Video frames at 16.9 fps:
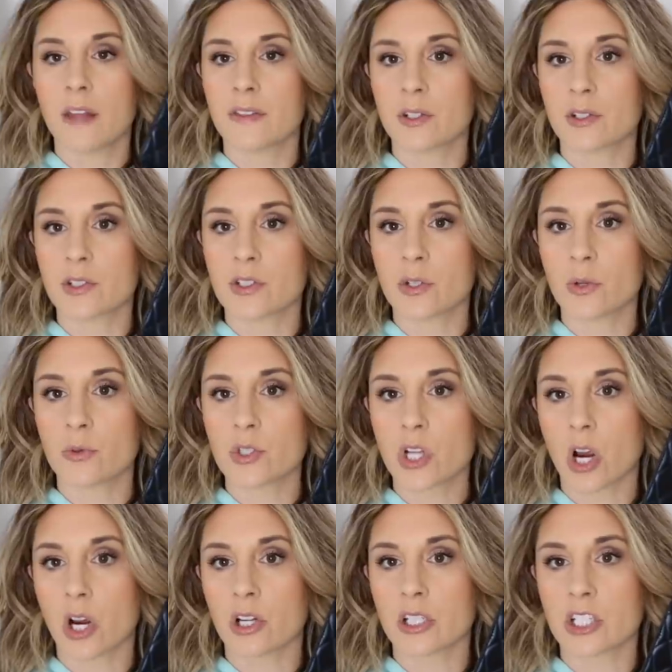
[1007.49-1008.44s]
There's no
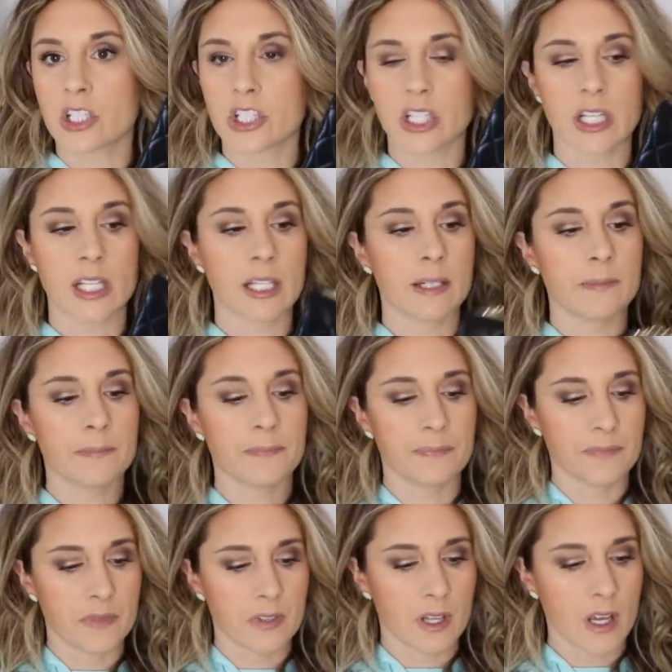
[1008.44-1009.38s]
tarnishing.
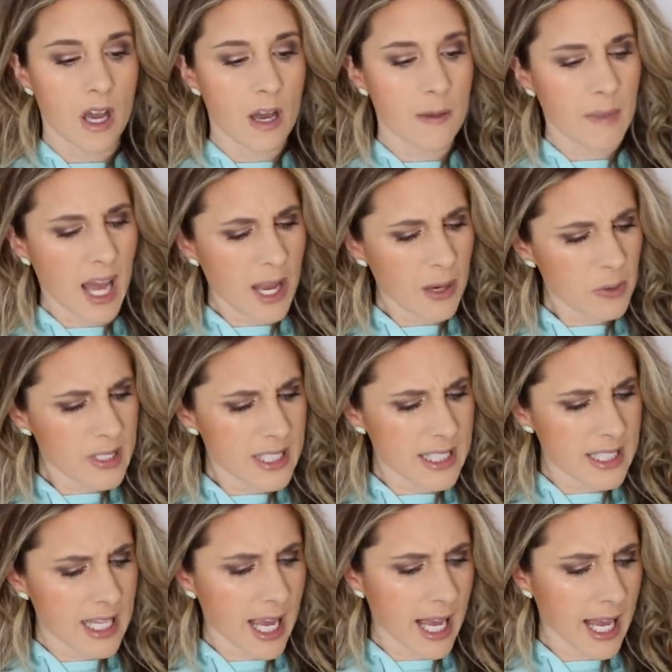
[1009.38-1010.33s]
I would
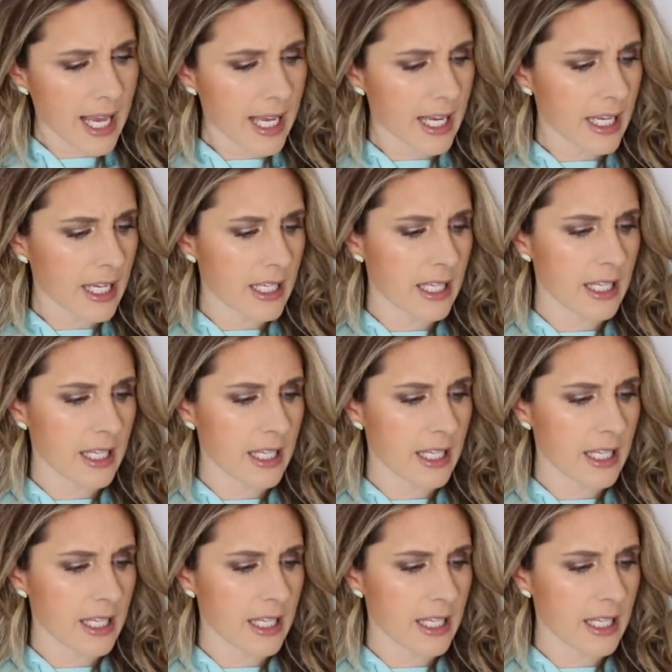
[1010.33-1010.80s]
say